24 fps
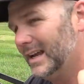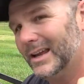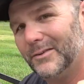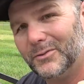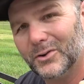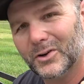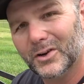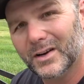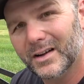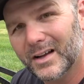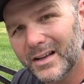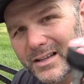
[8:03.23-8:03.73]
if
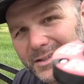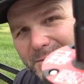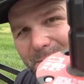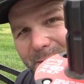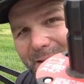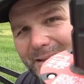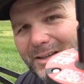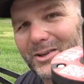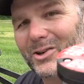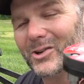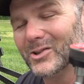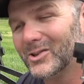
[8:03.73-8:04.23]
your
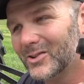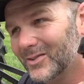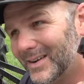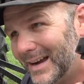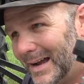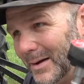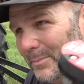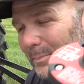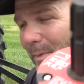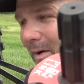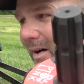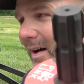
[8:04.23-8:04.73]
husband, your
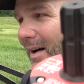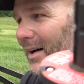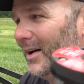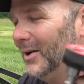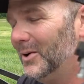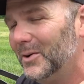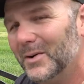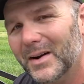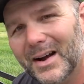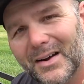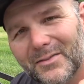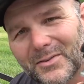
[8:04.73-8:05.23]
grandpa,
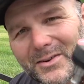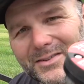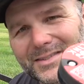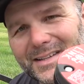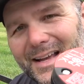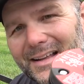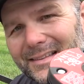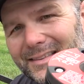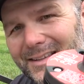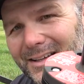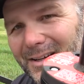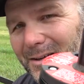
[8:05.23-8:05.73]
whoever's
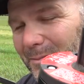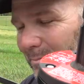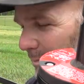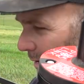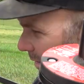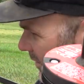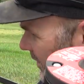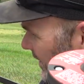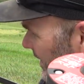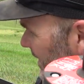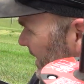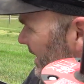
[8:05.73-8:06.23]
out there
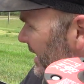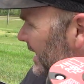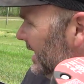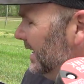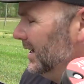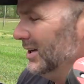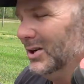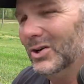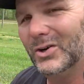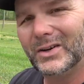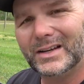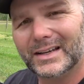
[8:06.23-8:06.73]
mowing,
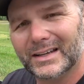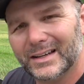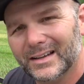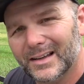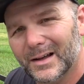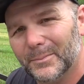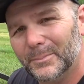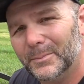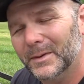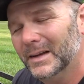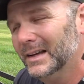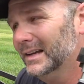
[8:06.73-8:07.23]
hooking
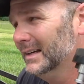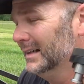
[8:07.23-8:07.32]
up